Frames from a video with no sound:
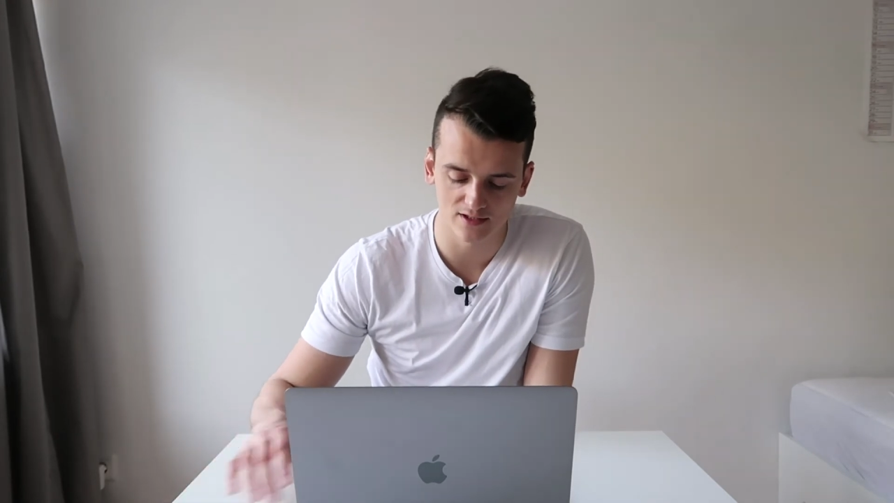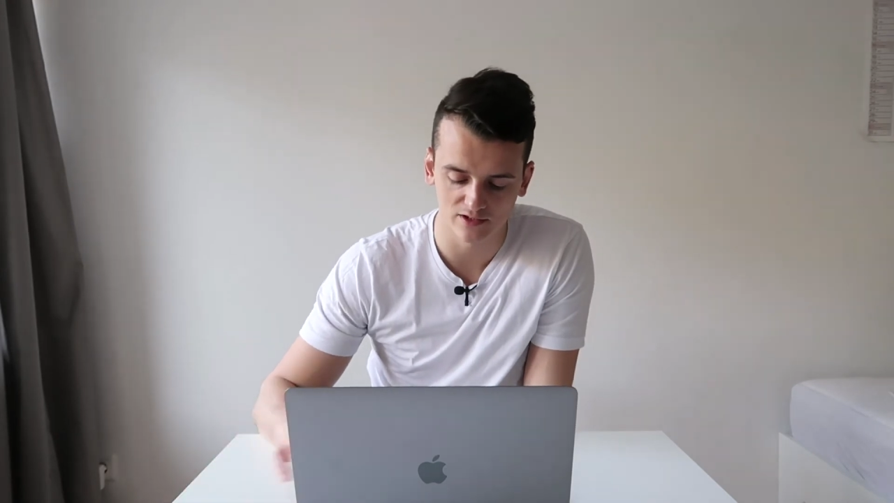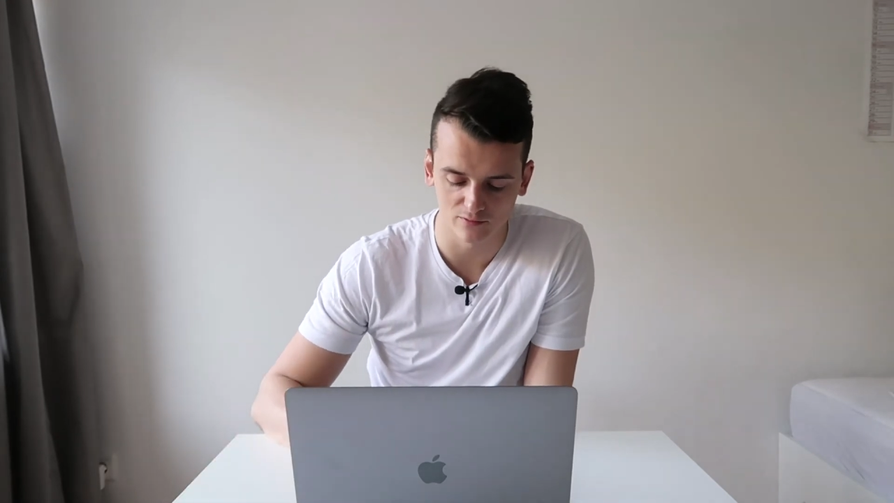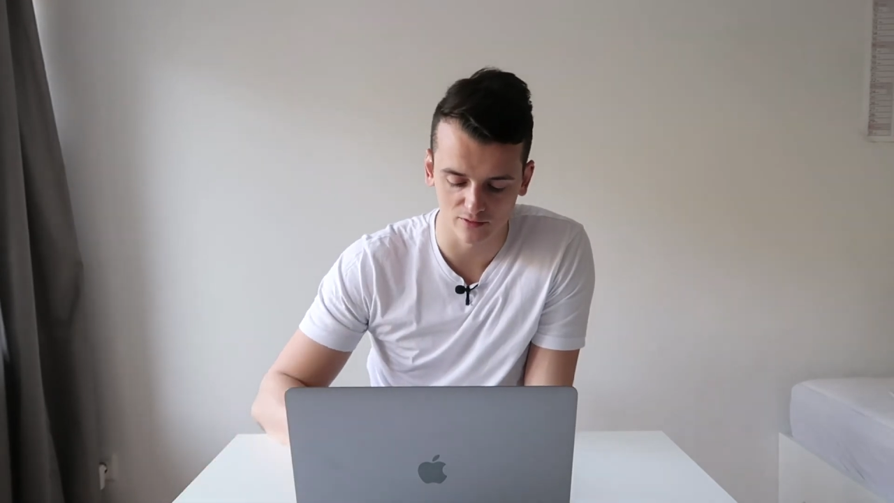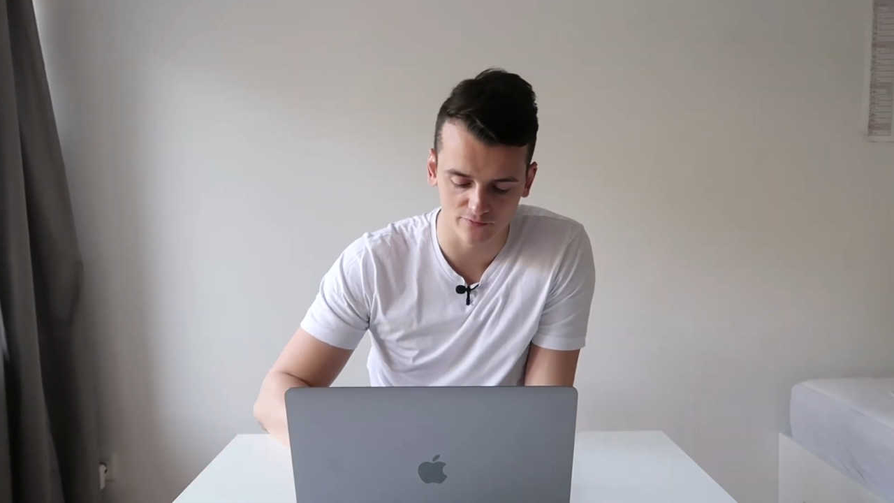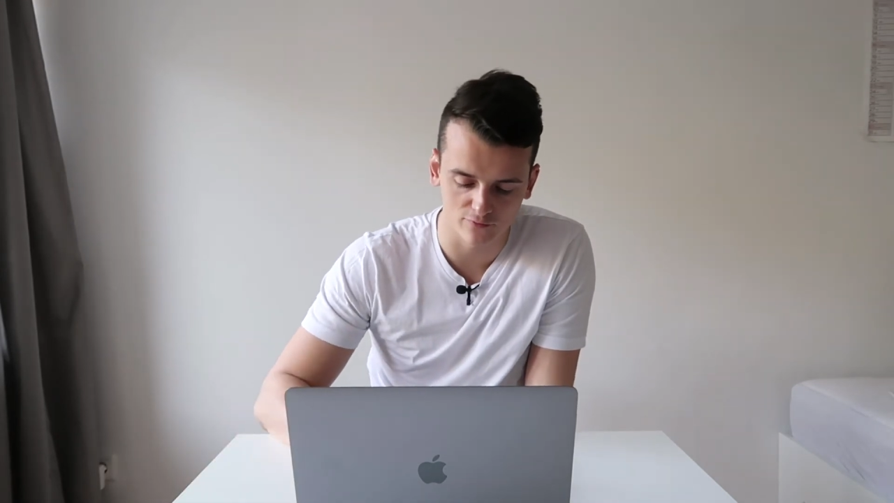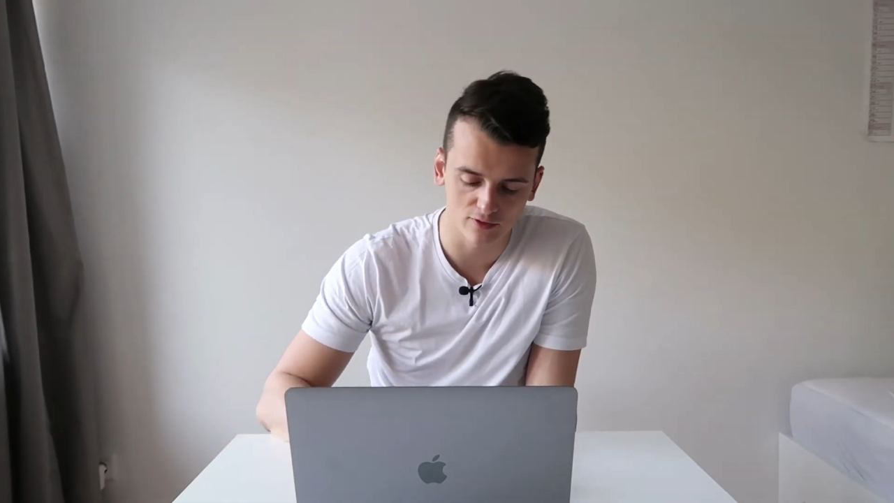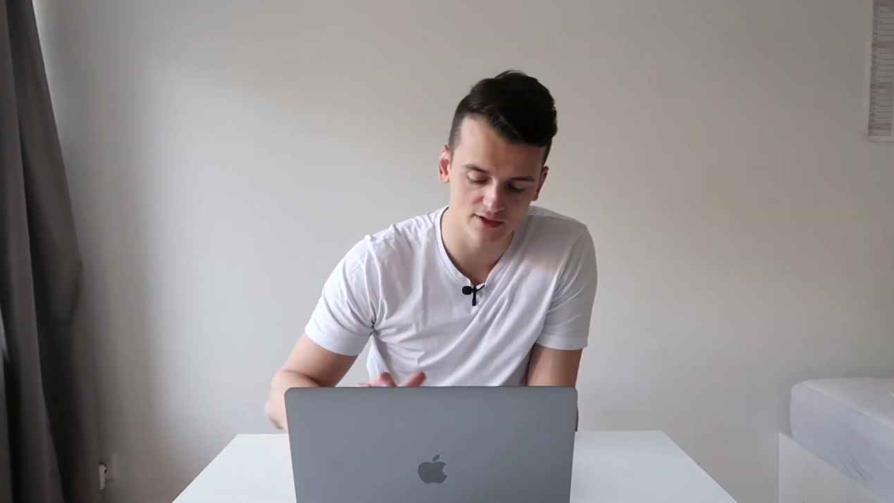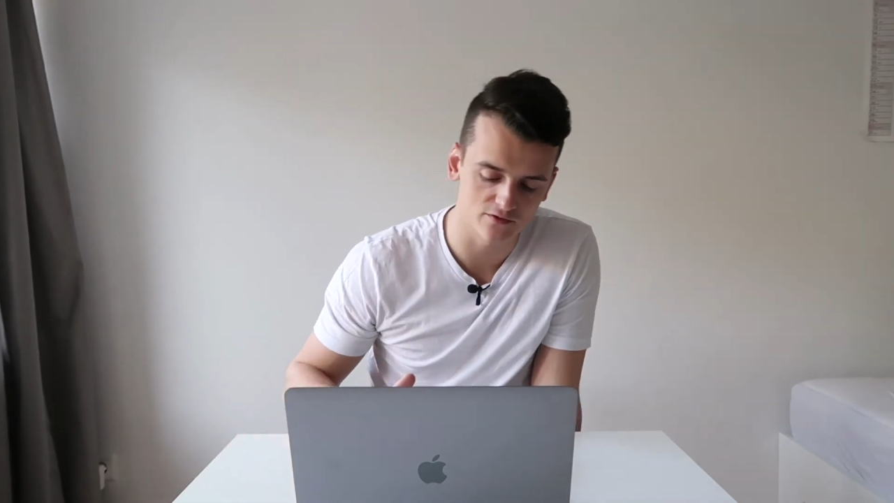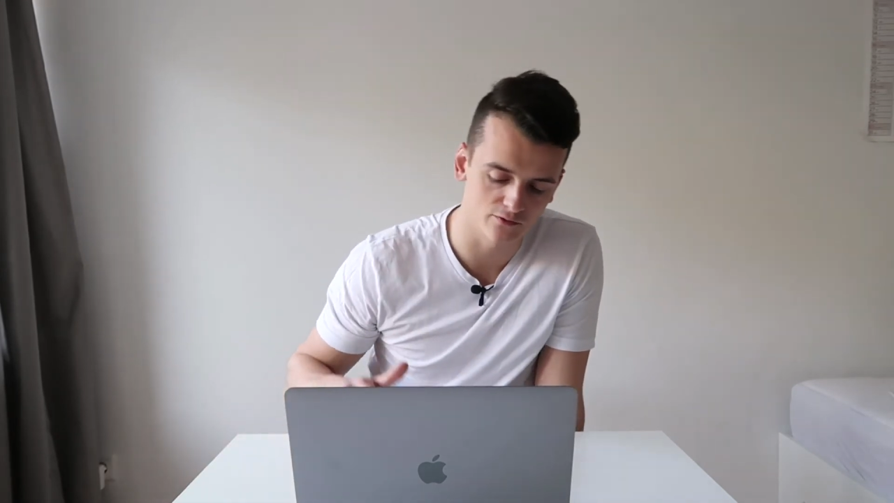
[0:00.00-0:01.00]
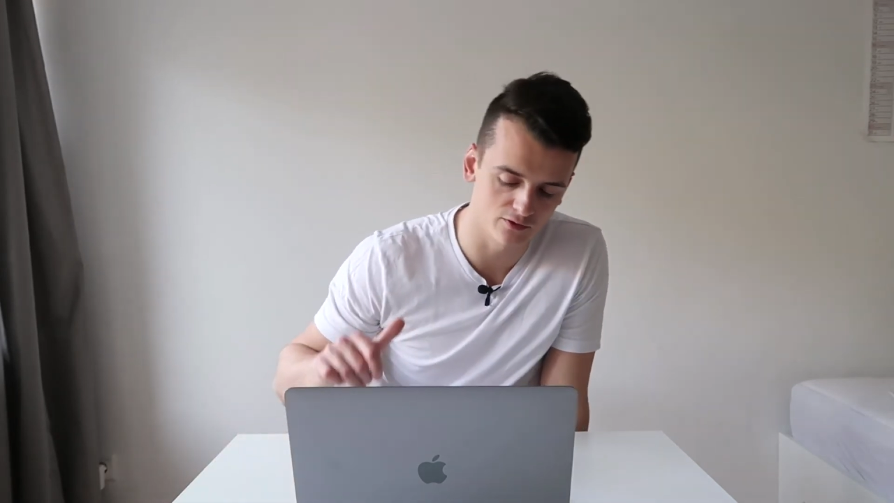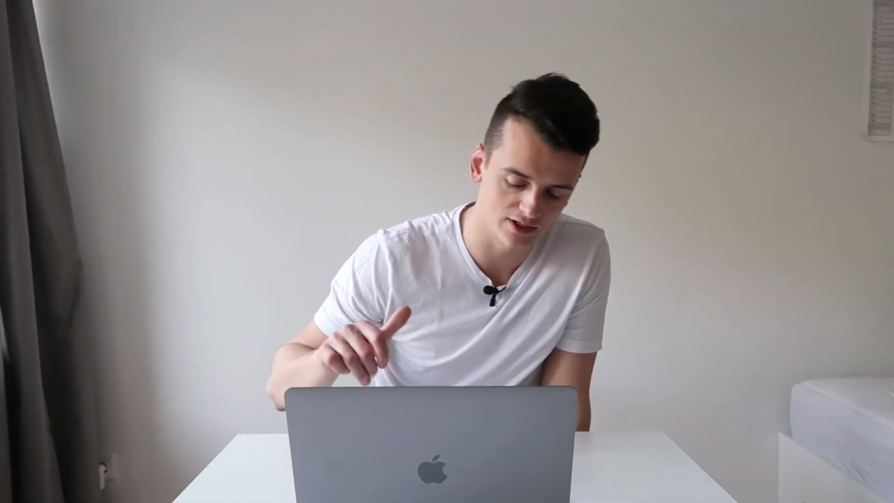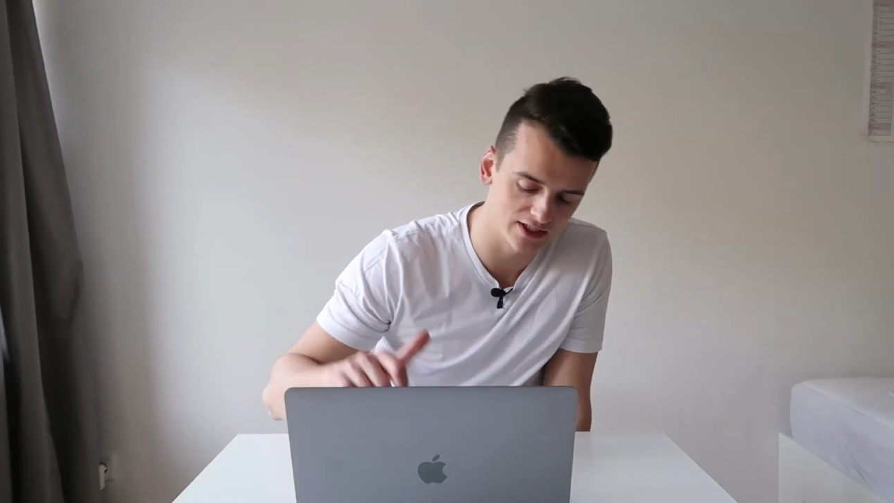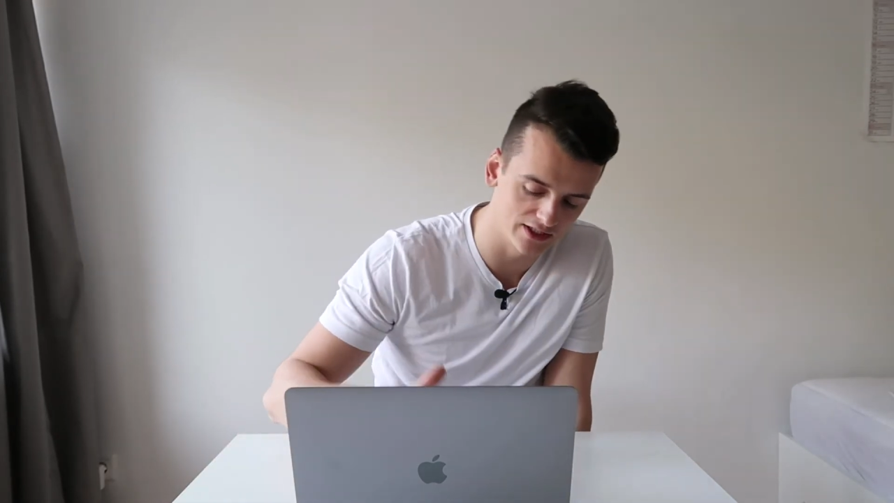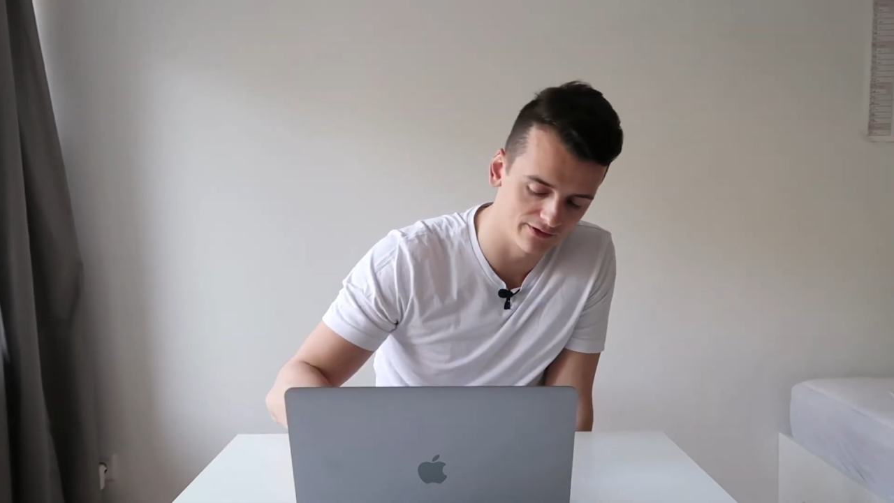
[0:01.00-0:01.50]
it was Forest for
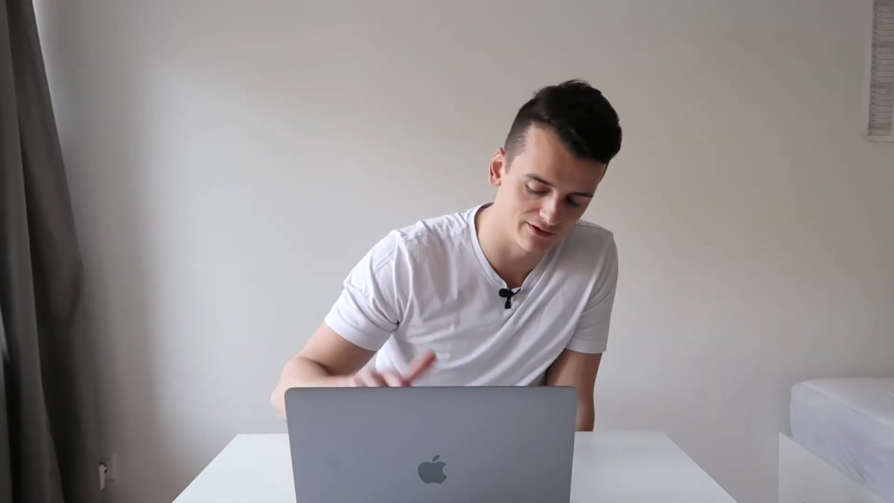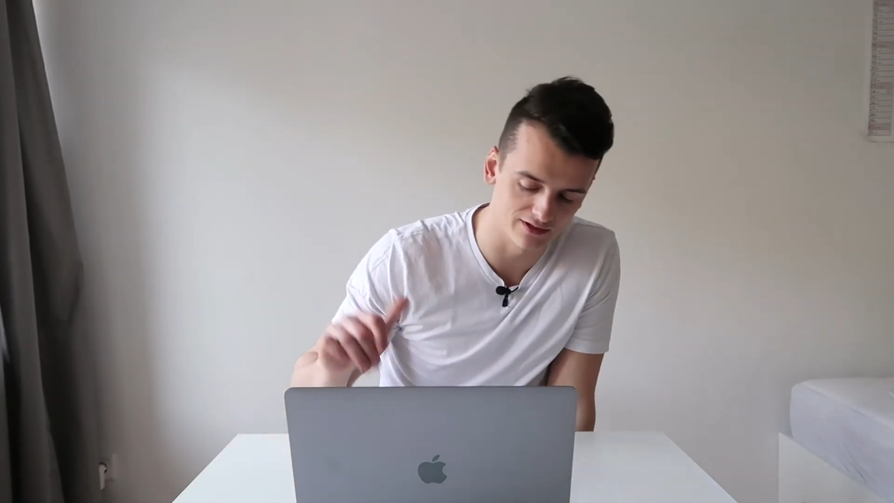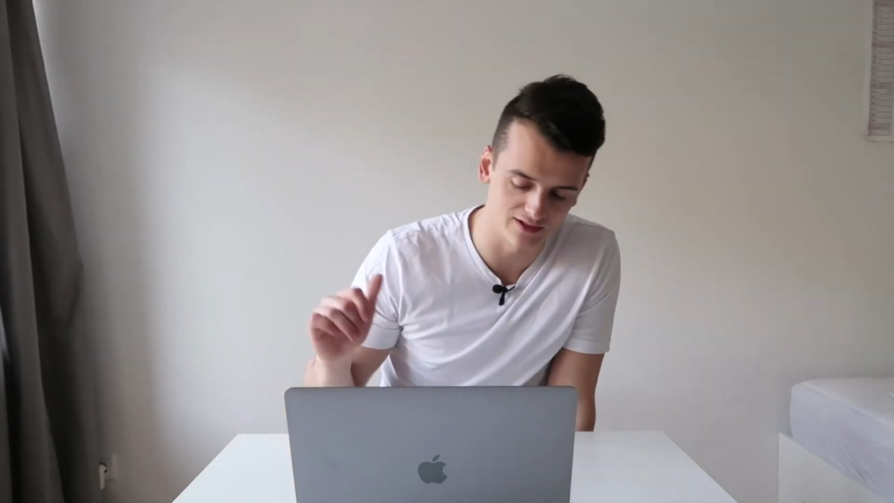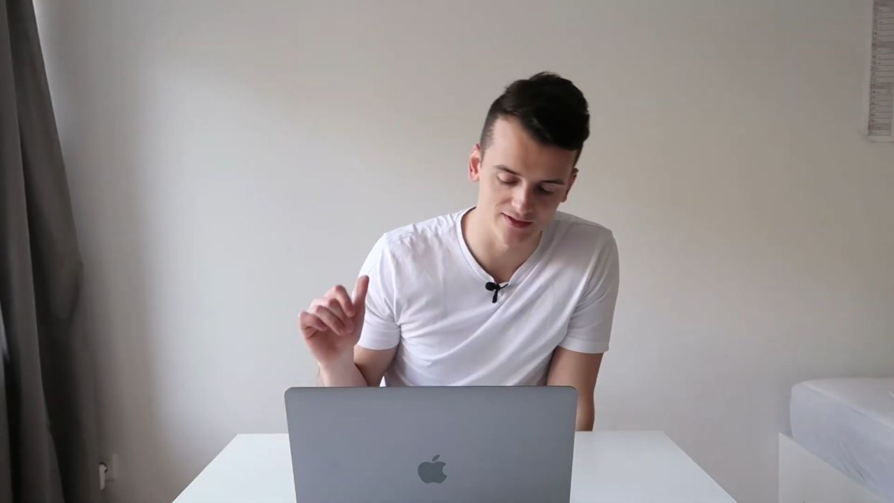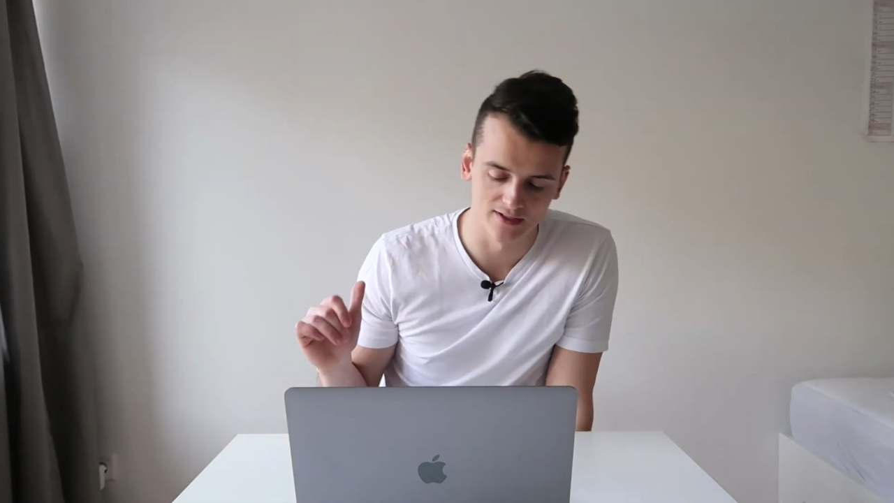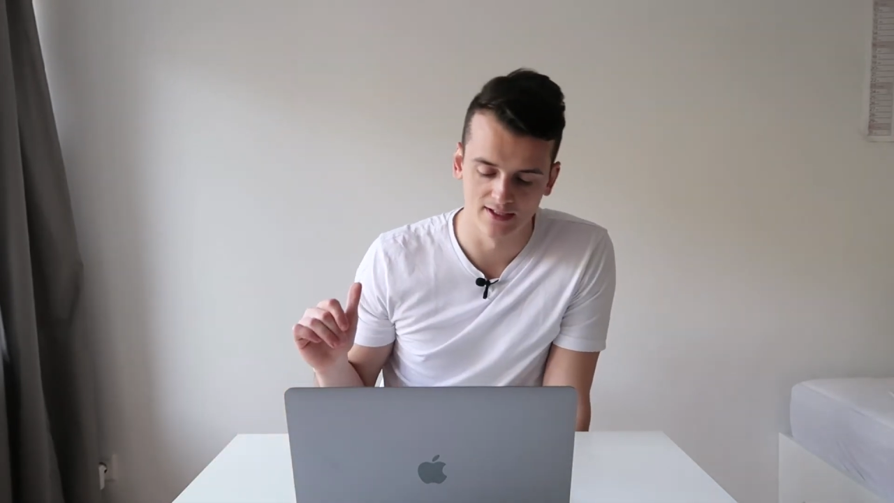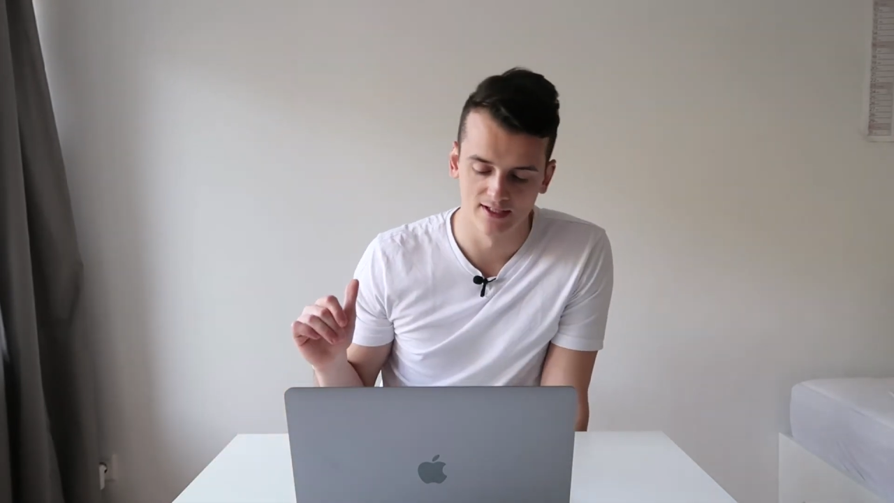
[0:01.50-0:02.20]
achieving these